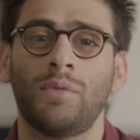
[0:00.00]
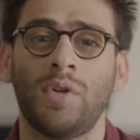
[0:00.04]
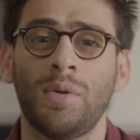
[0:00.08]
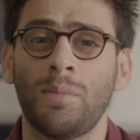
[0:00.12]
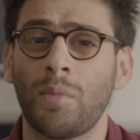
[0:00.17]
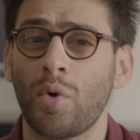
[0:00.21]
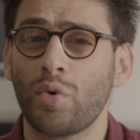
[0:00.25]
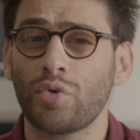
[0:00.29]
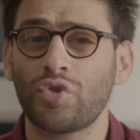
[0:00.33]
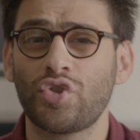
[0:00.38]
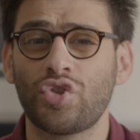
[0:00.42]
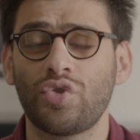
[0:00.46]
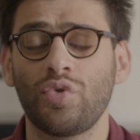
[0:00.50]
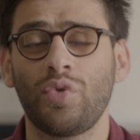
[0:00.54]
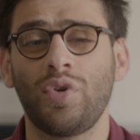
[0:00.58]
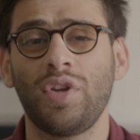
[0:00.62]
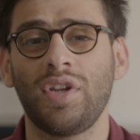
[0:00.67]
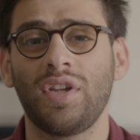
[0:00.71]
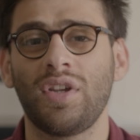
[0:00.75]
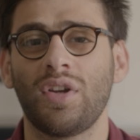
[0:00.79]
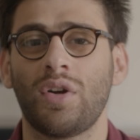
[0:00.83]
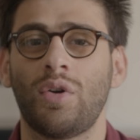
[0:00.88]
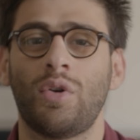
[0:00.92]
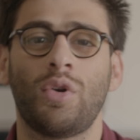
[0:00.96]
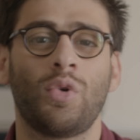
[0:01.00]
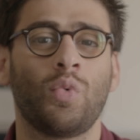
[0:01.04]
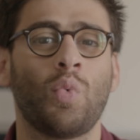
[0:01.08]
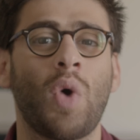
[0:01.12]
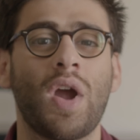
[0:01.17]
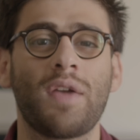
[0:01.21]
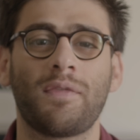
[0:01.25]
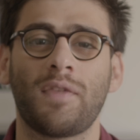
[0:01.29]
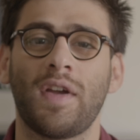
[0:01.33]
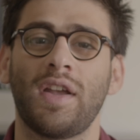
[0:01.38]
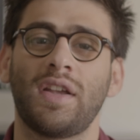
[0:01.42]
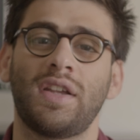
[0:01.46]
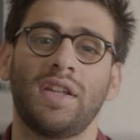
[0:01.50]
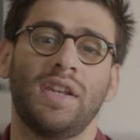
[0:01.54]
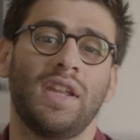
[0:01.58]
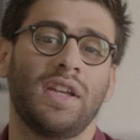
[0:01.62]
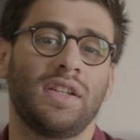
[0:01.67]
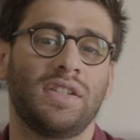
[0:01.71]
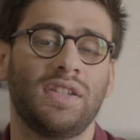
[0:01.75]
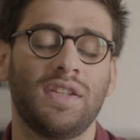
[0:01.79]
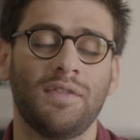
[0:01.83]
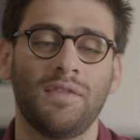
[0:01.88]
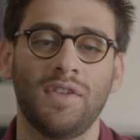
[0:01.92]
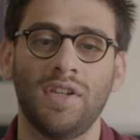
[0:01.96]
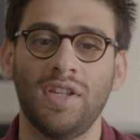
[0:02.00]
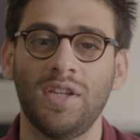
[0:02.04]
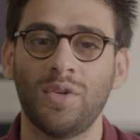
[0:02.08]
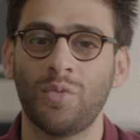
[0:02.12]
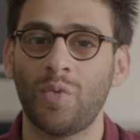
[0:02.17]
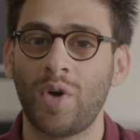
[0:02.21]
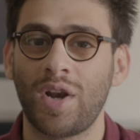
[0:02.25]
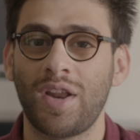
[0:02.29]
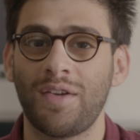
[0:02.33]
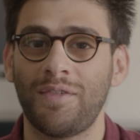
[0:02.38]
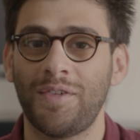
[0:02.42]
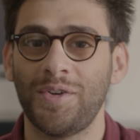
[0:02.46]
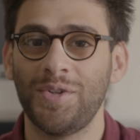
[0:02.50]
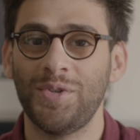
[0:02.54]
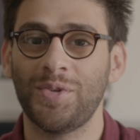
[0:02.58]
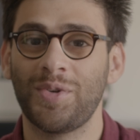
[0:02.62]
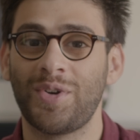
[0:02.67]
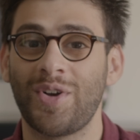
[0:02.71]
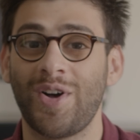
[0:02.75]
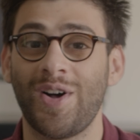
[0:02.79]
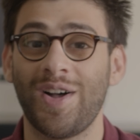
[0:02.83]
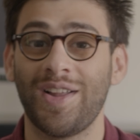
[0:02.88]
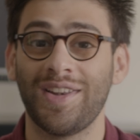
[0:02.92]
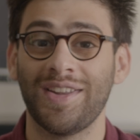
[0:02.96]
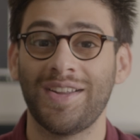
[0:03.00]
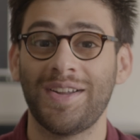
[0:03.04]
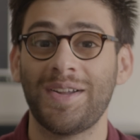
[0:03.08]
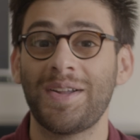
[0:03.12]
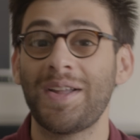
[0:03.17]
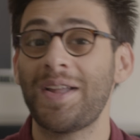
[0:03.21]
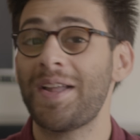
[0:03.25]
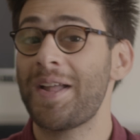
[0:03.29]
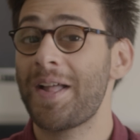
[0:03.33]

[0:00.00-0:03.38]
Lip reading: Remote shooting or Wi-Fi connectivity, whatever you call it.